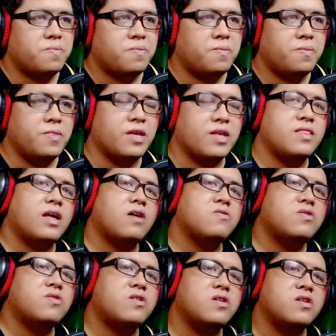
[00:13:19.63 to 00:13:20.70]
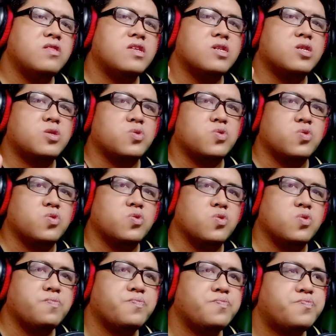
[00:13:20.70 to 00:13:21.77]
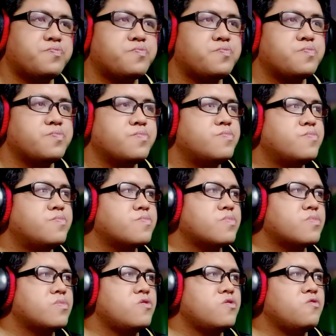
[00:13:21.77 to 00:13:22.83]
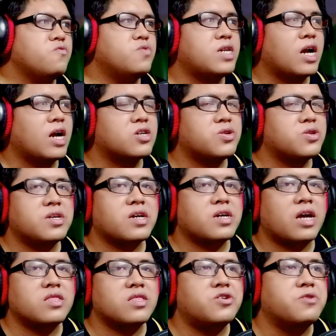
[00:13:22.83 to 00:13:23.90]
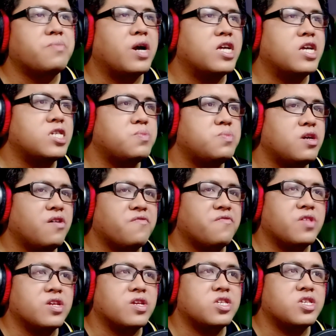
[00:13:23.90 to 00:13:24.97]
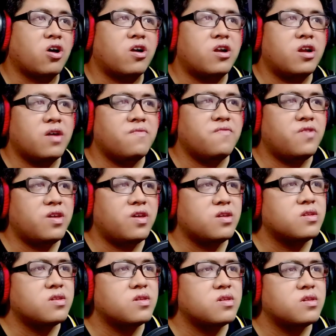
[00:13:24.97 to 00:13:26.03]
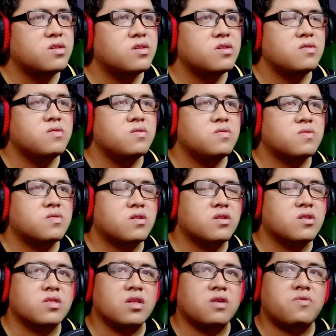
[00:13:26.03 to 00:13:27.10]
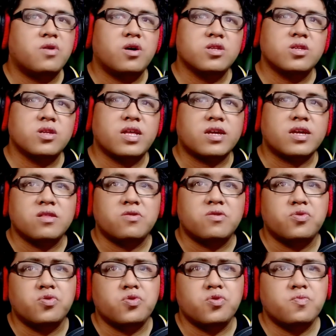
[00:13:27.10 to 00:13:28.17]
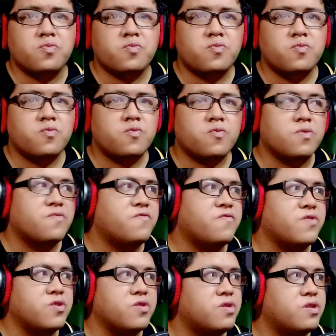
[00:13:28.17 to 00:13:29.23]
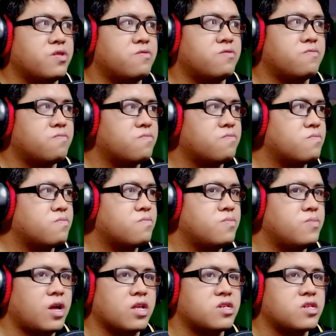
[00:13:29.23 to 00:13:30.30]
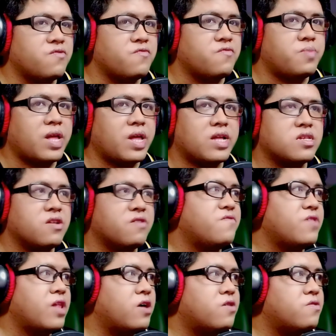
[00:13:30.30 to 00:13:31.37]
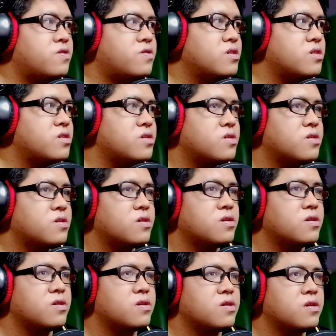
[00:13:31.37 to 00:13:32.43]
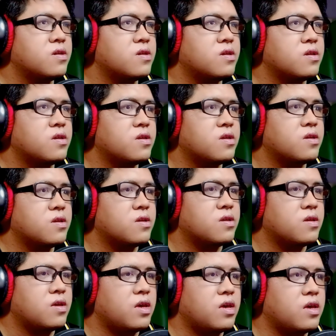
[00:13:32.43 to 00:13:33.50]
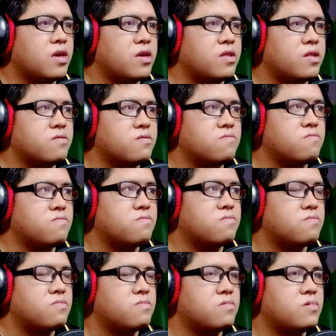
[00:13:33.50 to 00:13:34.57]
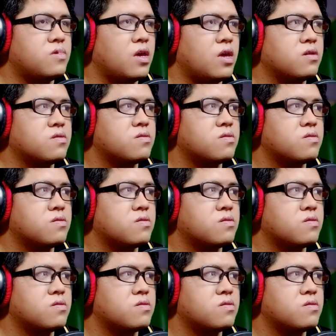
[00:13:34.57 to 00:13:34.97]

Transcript: then now they're in this room, which actually kind of reminds me of the Star MV, because they were also like in a room filled with lots of plants and flowers. And yeah.